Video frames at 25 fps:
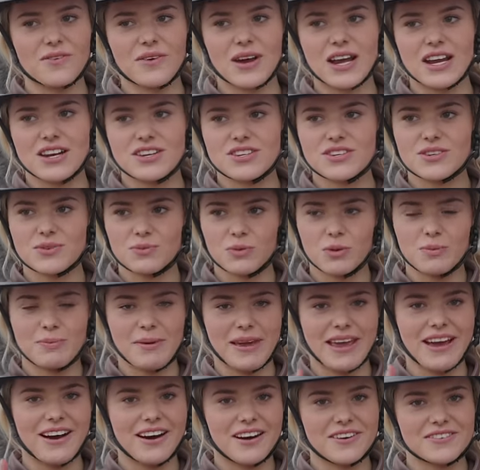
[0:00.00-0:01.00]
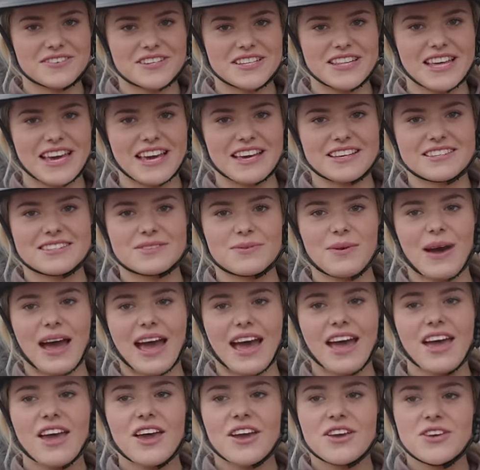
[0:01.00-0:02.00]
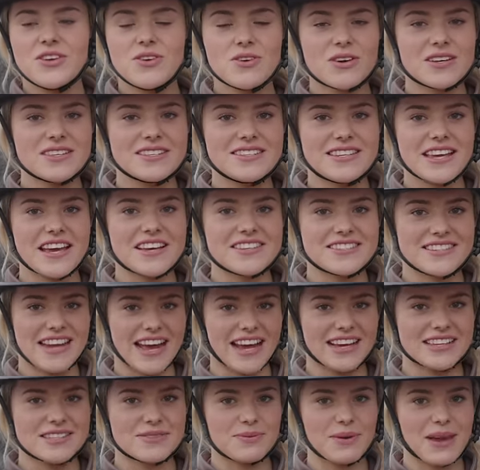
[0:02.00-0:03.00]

which will be after this, where you can see us next